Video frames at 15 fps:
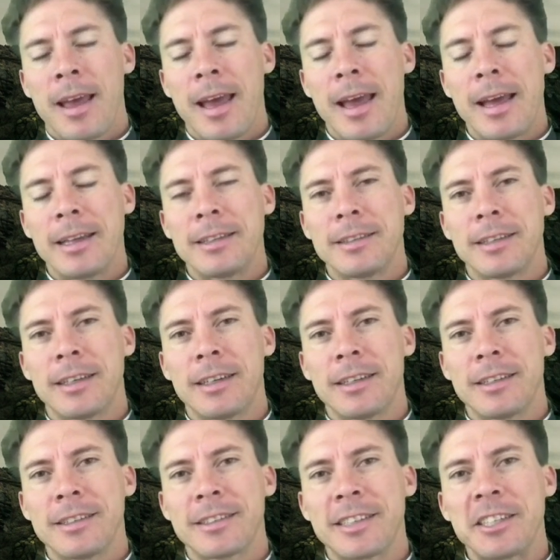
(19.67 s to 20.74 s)
And
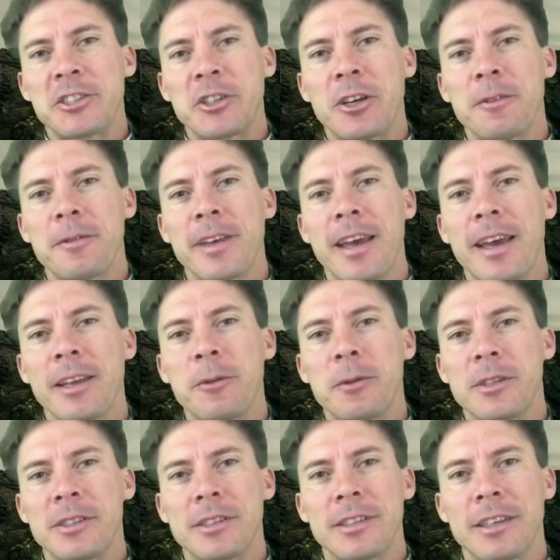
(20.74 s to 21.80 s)
uh, St. John Vianney
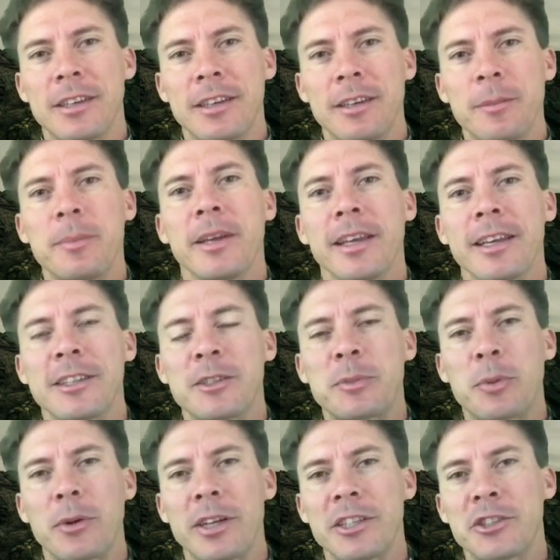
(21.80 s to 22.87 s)
was a, a, big
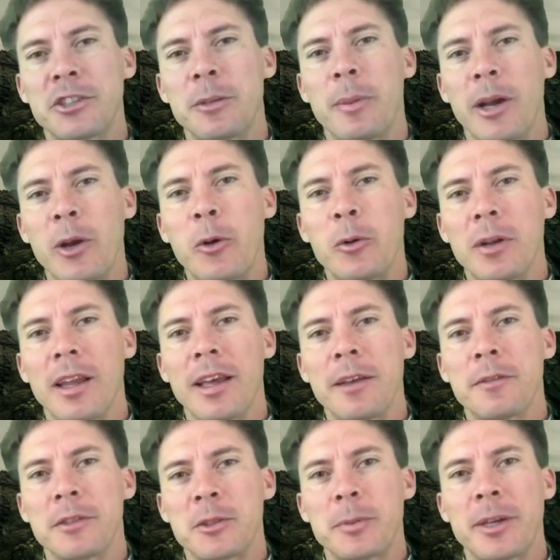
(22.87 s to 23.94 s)
inspiration in my own
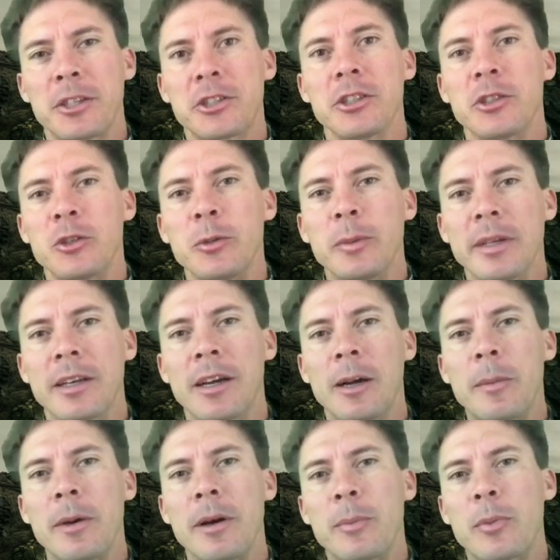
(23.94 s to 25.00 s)
life, especially to
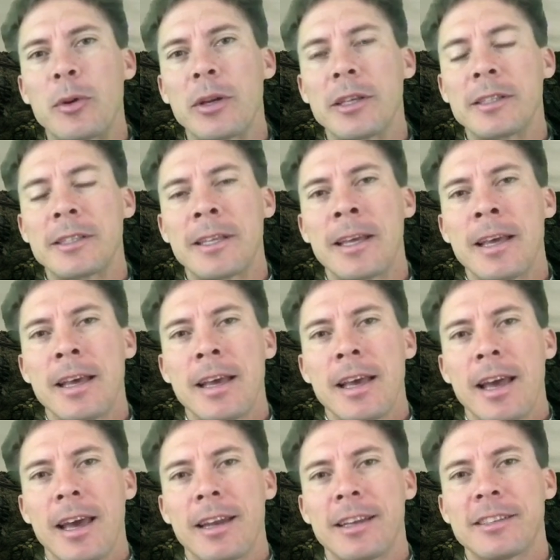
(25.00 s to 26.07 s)
become a priest.
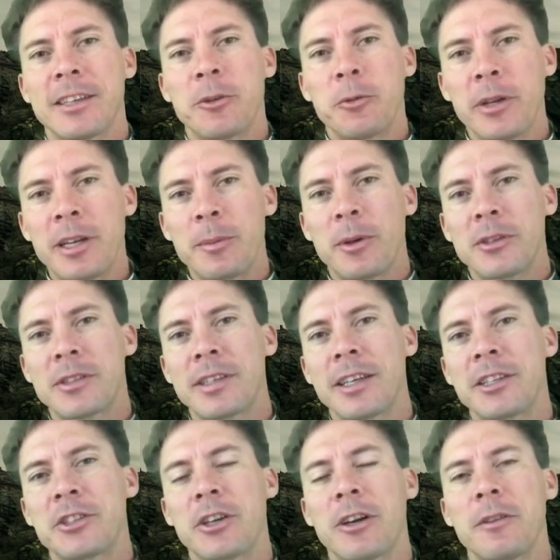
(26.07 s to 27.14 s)
And as I read about
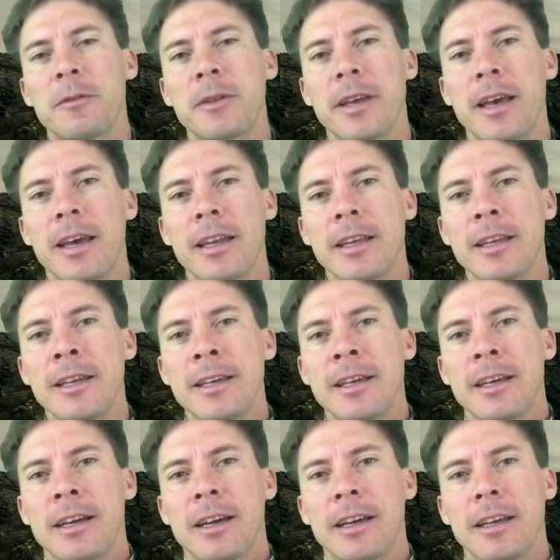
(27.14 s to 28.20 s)
St. John Vianney,
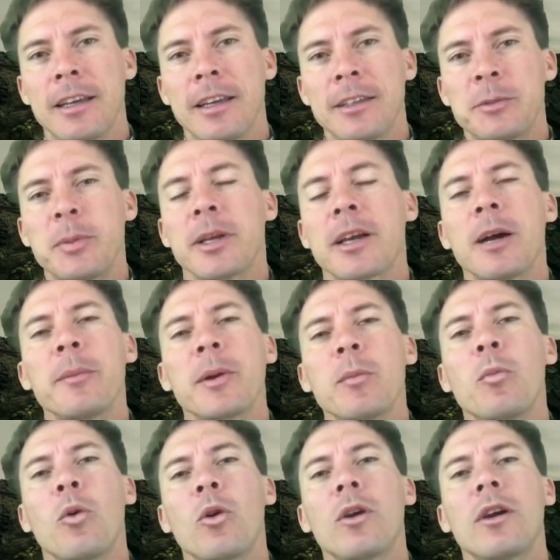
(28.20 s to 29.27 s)
it's becoming
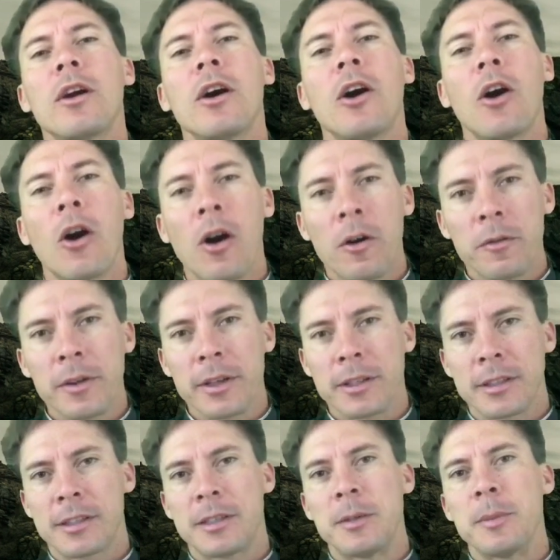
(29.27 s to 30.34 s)
more
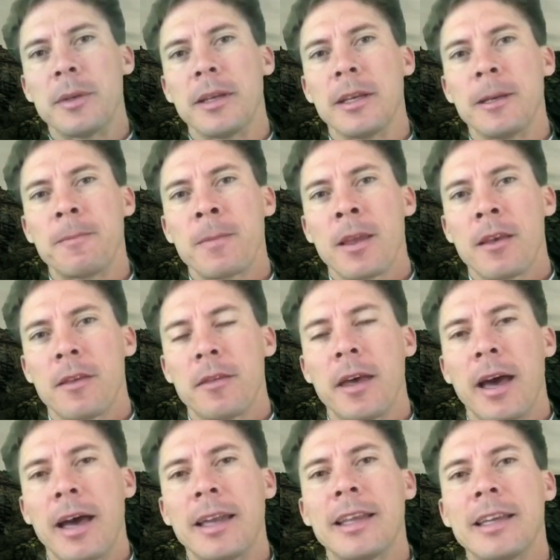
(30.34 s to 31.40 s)
obvious to me
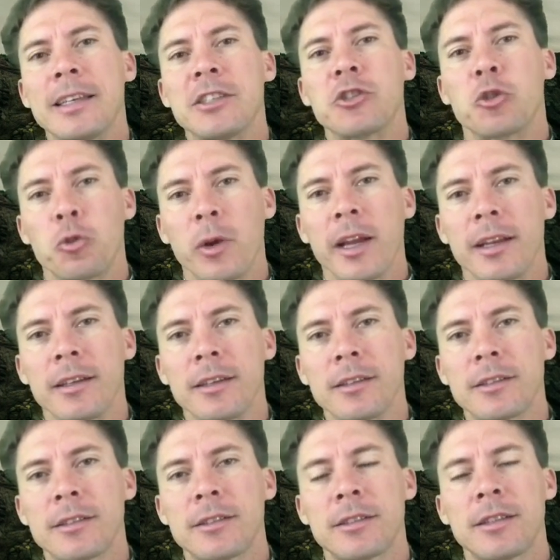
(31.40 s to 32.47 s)
that his
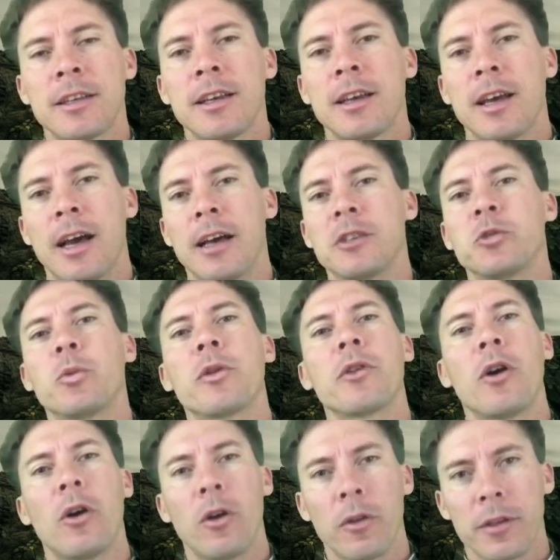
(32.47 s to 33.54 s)
greatness, as with
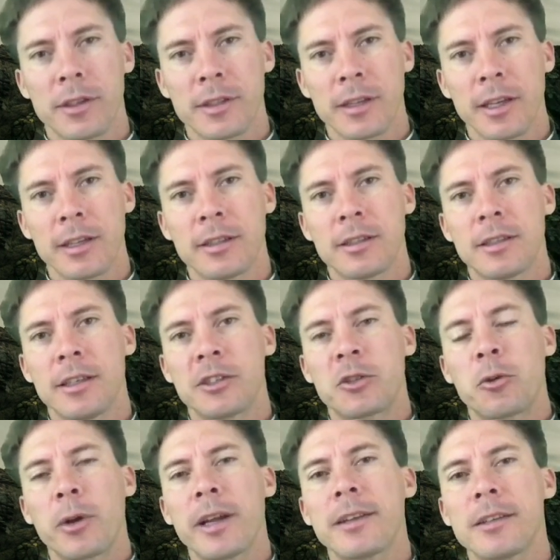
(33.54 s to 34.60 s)
all the saints, his
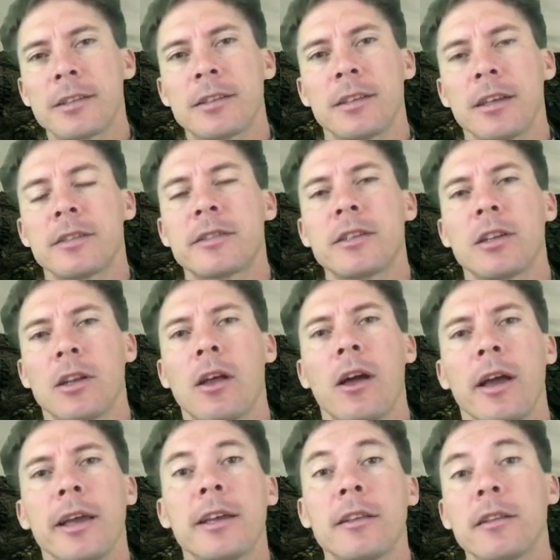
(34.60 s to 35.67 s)
greatness doesn't
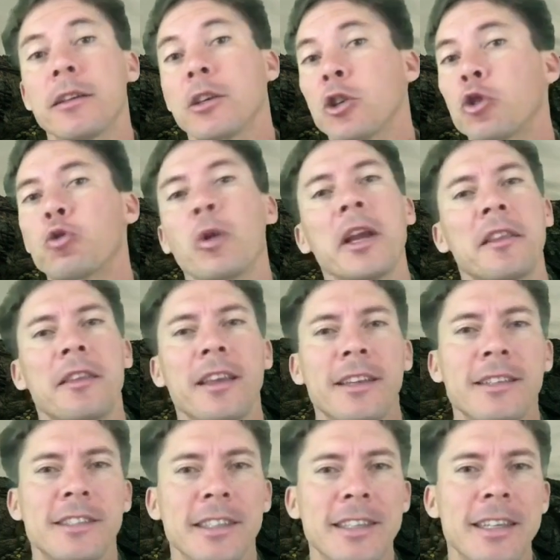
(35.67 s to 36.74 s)
lie in the great
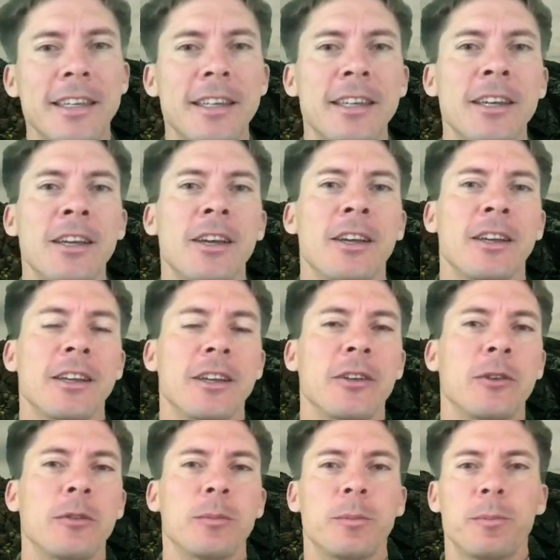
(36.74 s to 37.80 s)
things he did, you
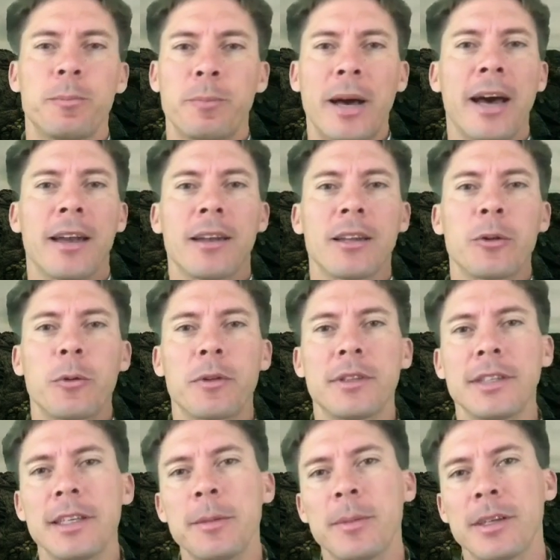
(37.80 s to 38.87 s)
know, battling with
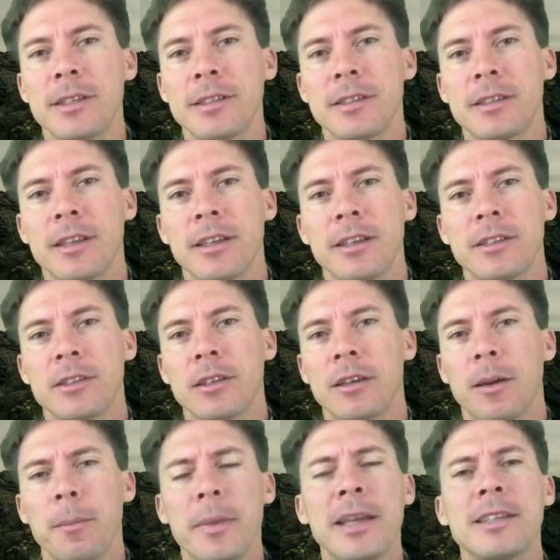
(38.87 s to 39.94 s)
demons and his
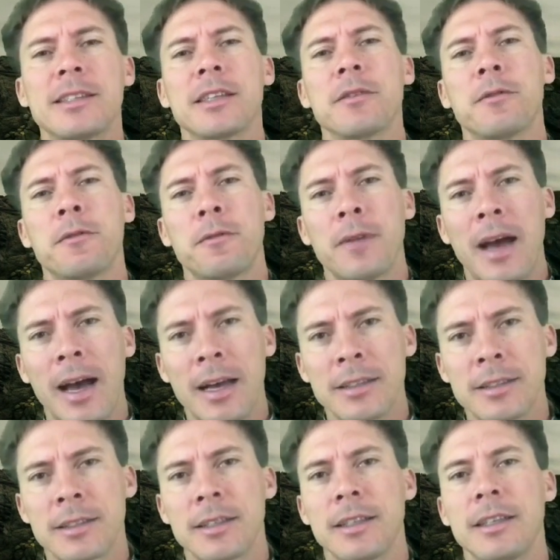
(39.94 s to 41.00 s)
amazing
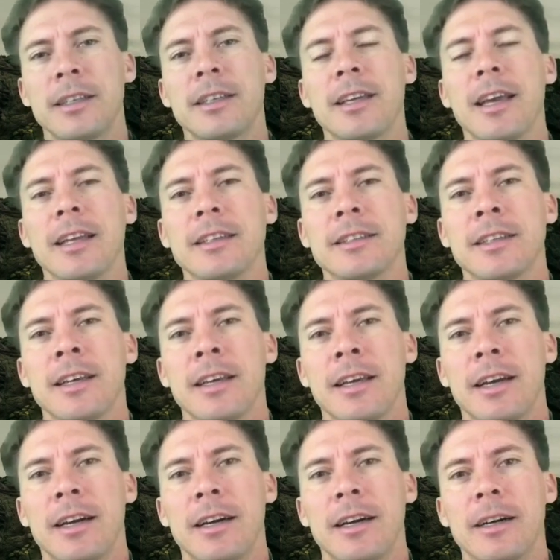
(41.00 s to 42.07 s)
fasting and
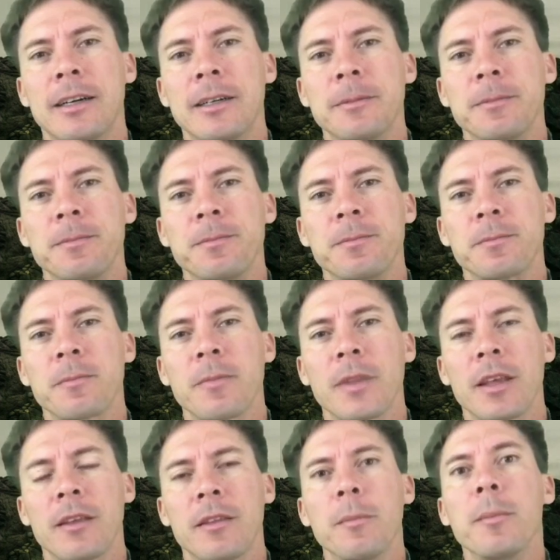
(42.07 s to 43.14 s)
um,
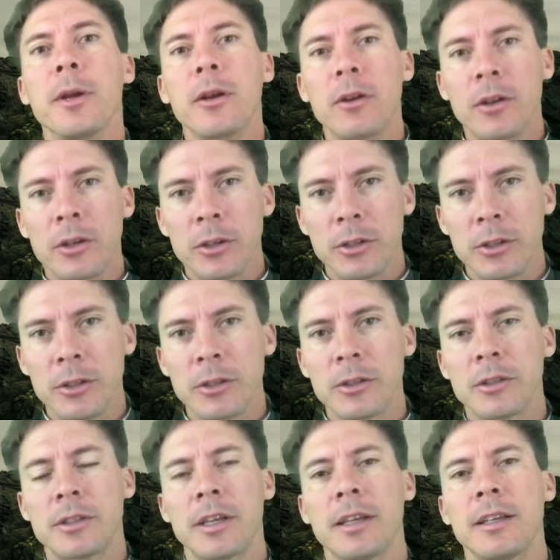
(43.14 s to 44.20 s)
the
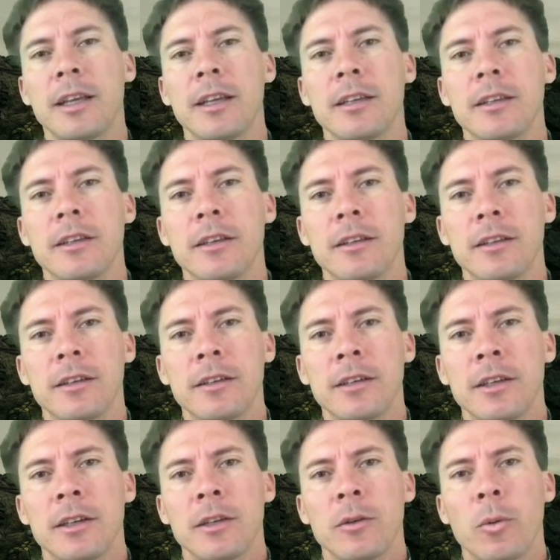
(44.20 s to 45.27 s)
miracles and, and the, the
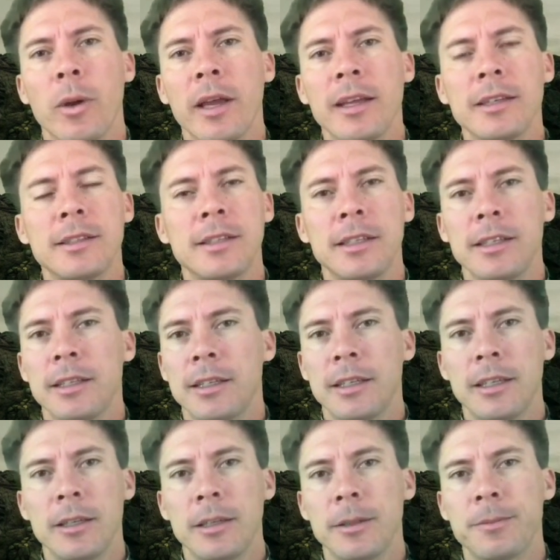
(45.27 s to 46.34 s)
ways he,
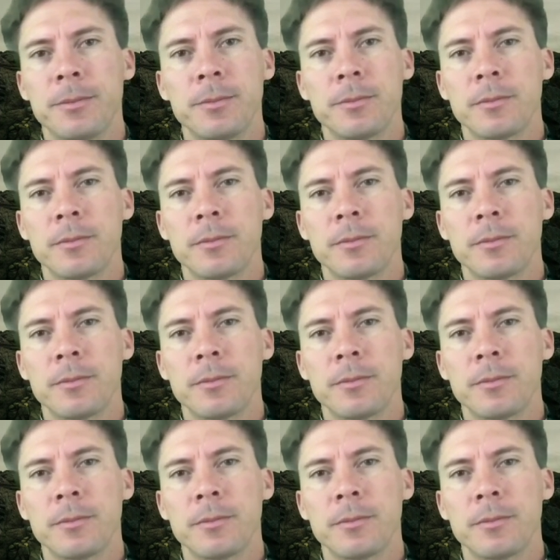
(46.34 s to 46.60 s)
he